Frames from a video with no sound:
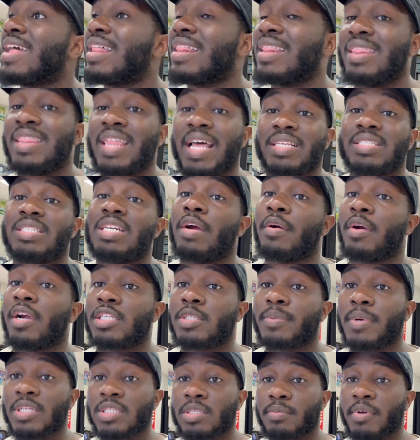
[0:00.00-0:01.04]
That's not my
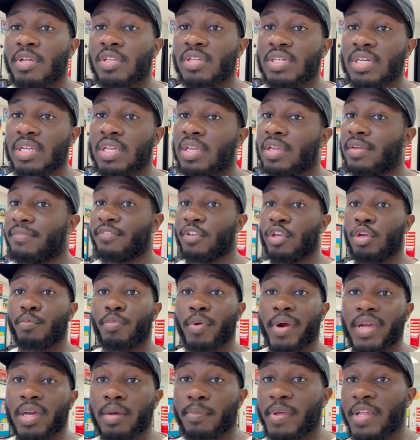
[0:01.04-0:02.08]
responsibility. If you
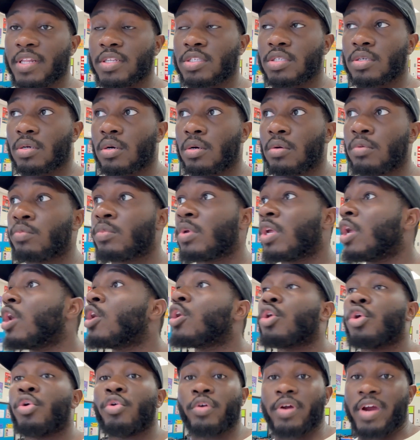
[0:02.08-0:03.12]
break a pencil,
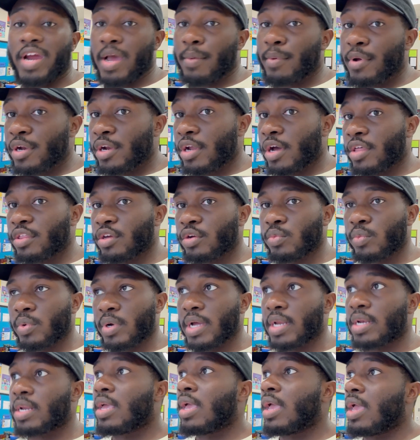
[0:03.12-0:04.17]
grab another one.